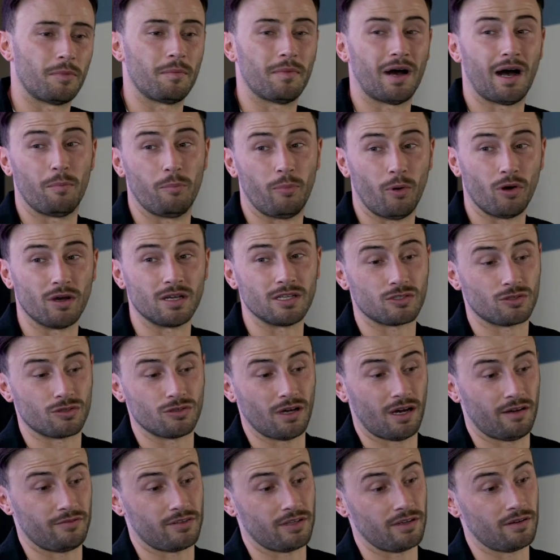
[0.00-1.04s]
of my boys who
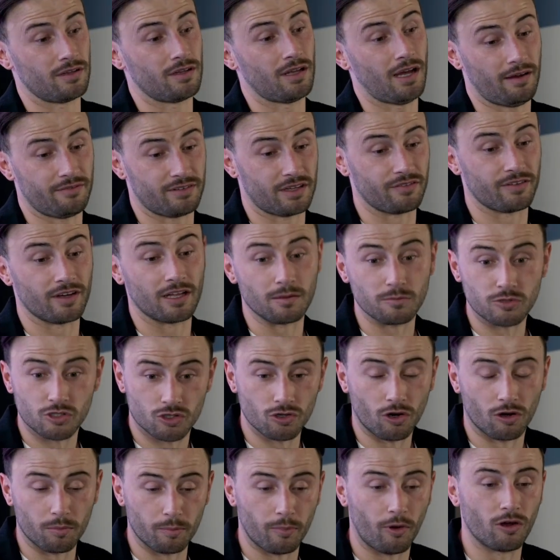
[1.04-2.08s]
I've developed
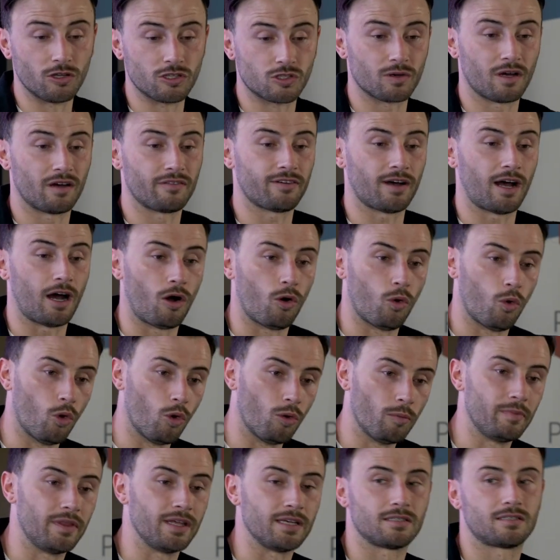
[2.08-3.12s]
strong bonds with, I
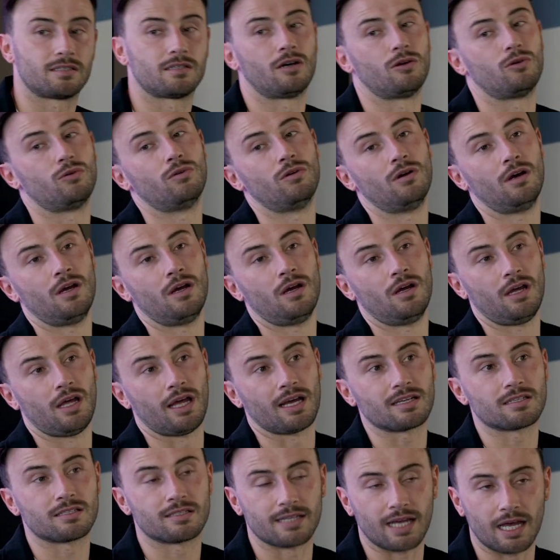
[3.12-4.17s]
hope they still
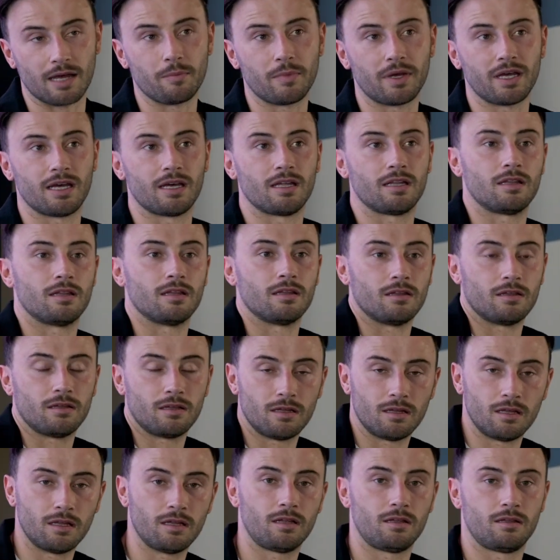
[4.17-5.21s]
accept me and,
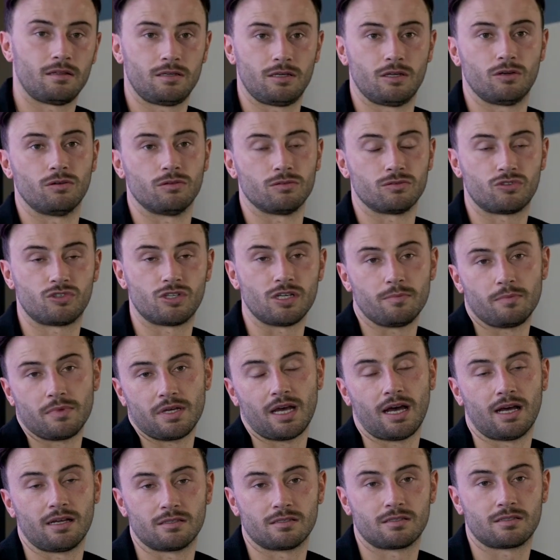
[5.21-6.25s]
you know, treat me
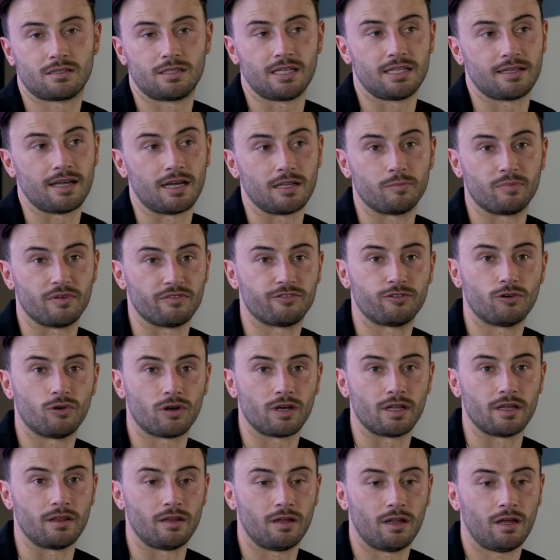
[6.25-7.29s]
as they did before.
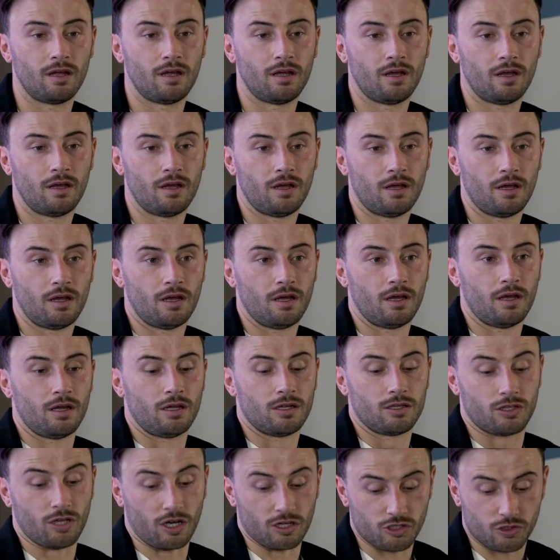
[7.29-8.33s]
And
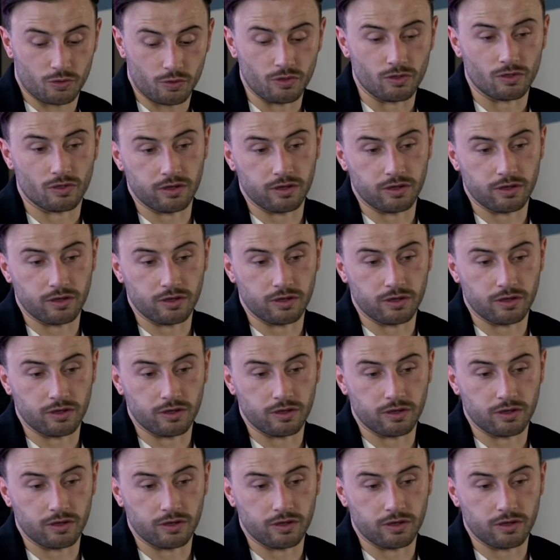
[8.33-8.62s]
touch wood,